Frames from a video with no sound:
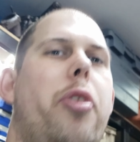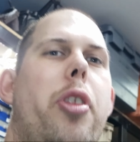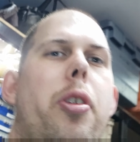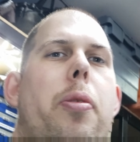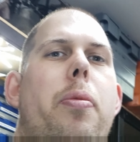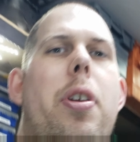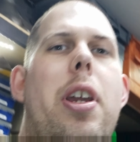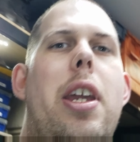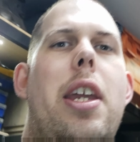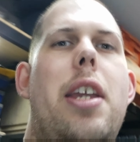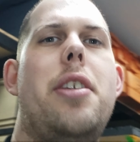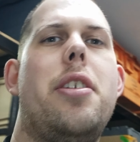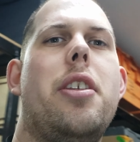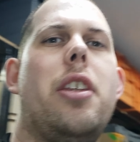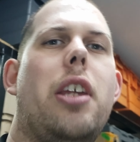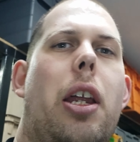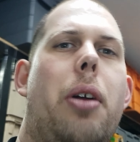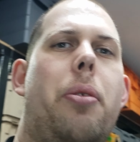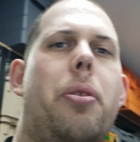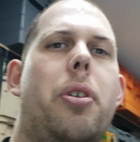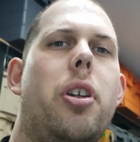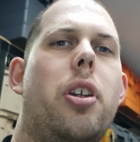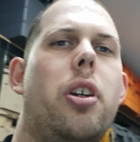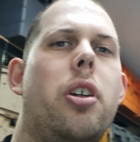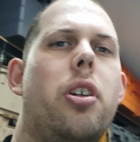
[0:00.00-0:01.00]
the reason that
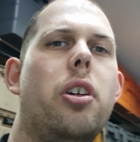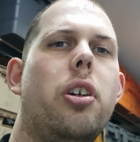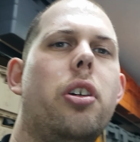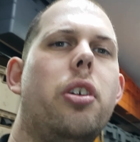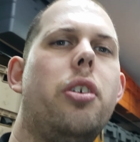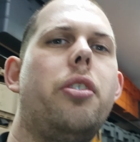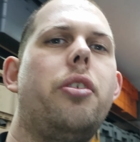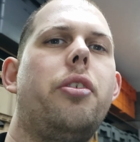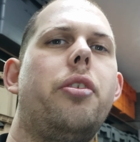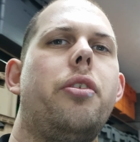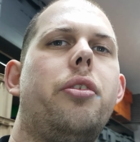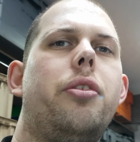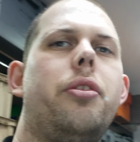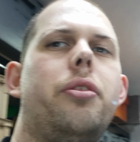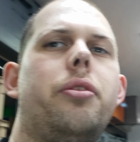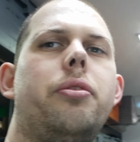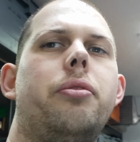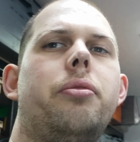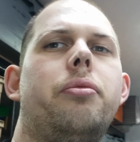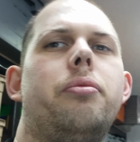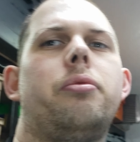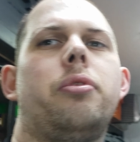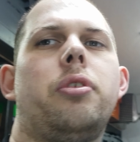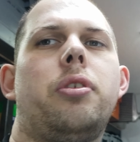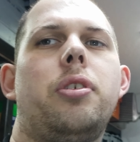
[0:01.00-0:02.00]
I'm going to gut,
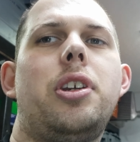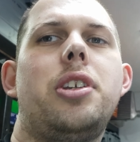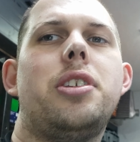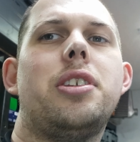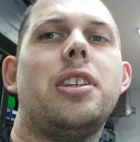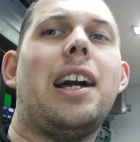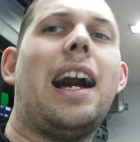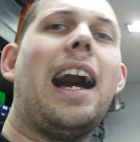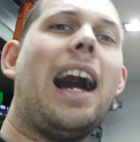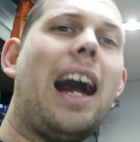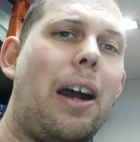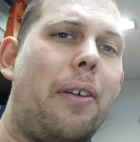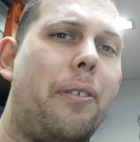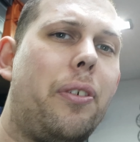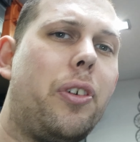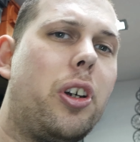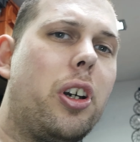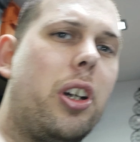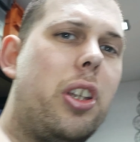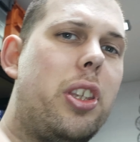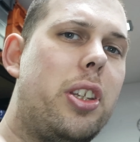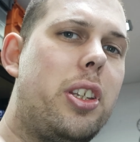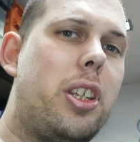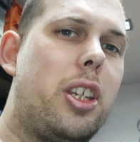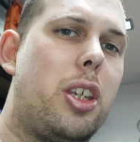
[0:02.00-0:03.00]
the reason I have
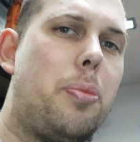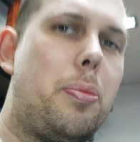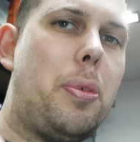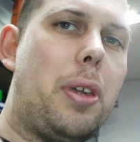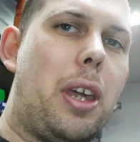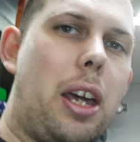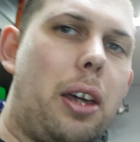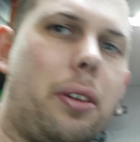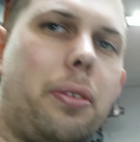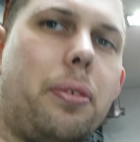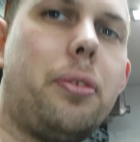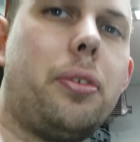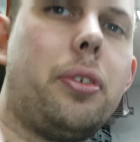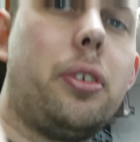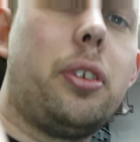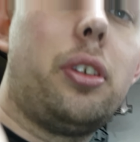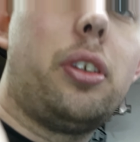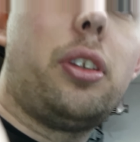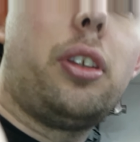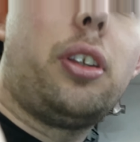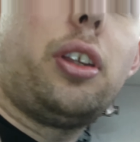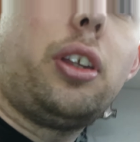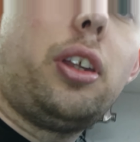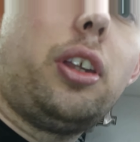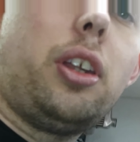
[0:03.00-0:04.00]
gutted the DPF,
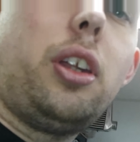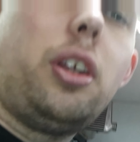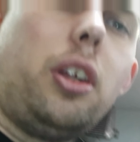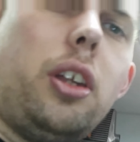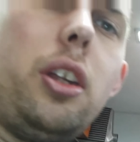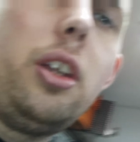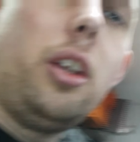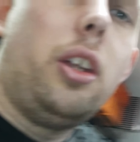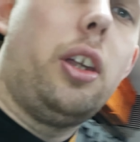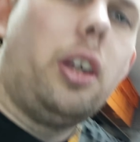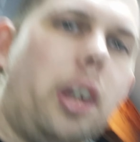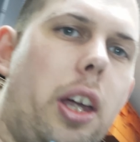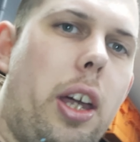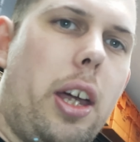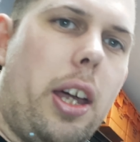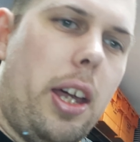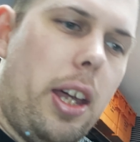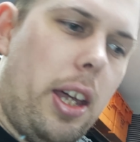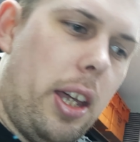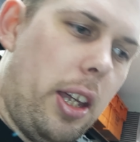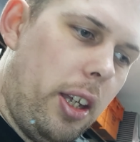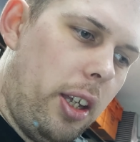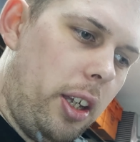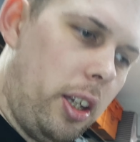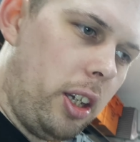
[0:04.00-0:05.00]

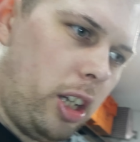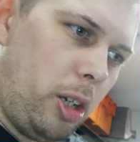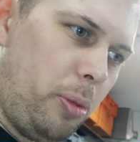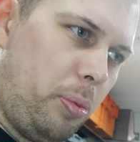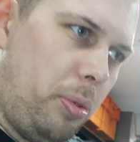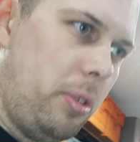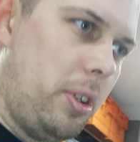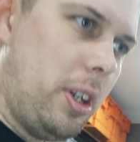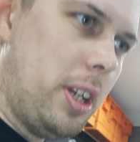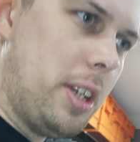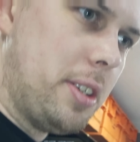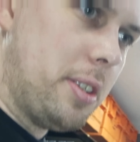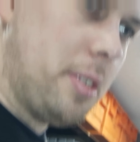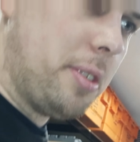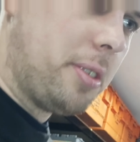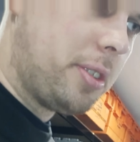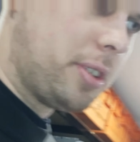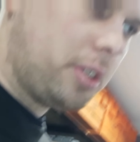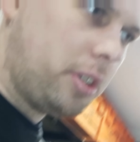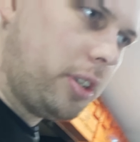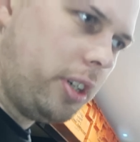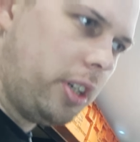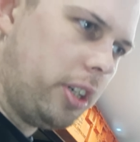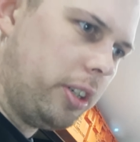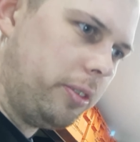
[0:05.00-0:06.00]
uh, a couple of reasons.
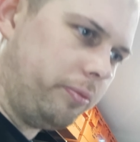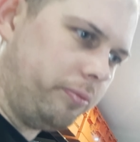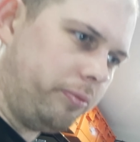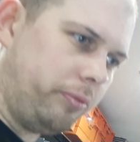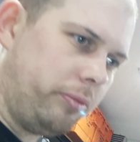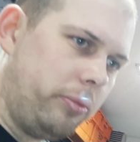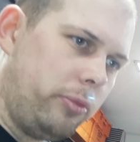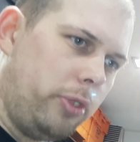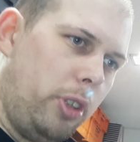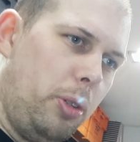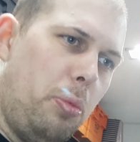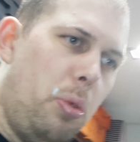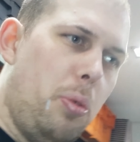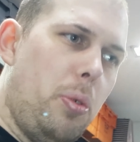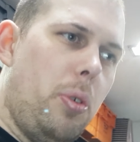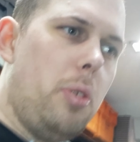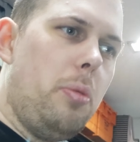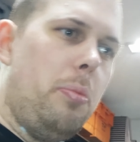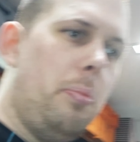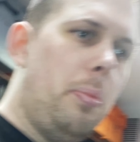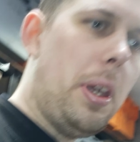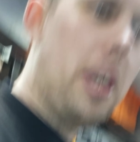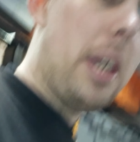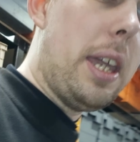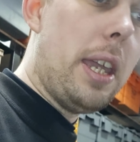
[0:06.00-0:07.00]
So number
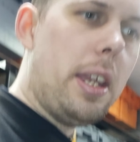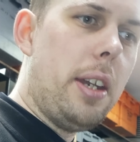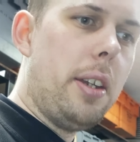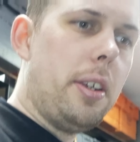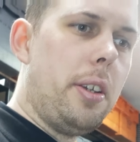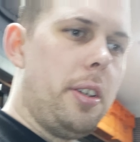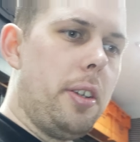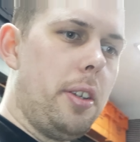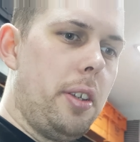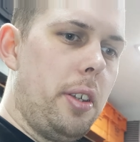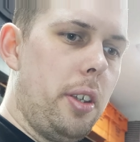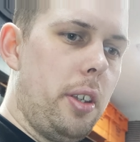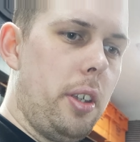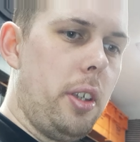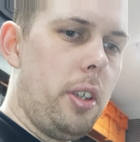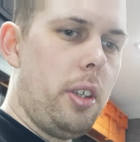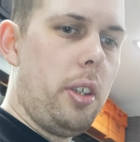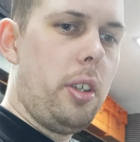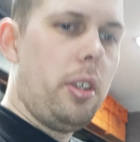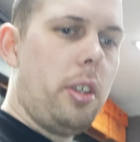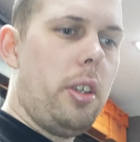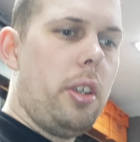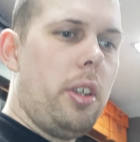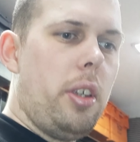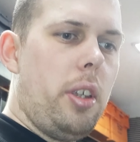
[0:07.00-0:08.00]
one being
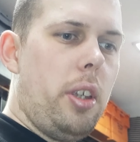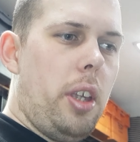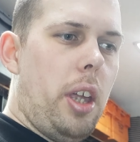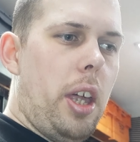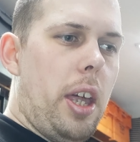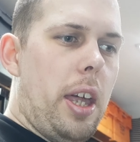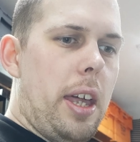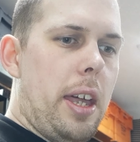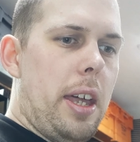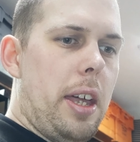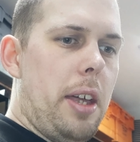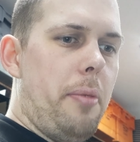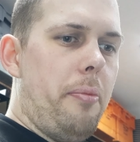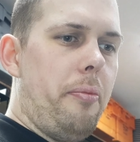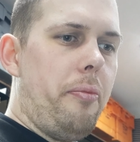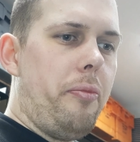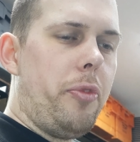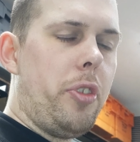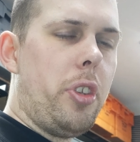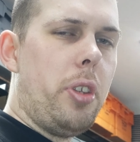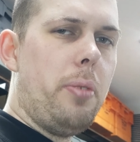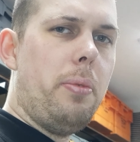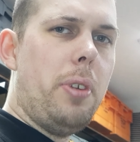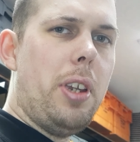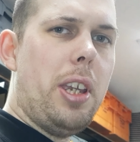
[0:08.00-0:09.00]
um,
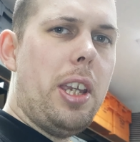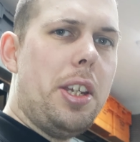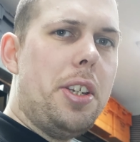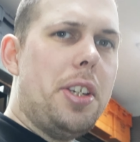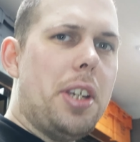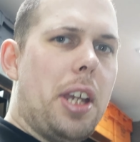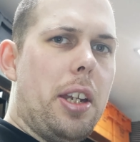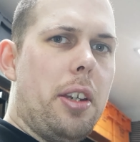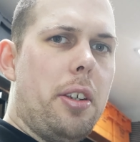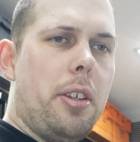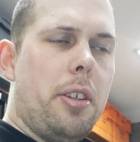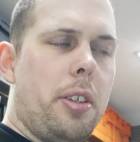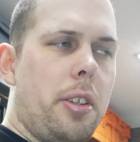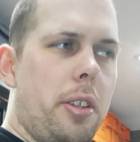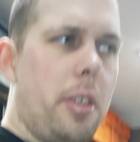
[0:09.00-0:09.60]
the regen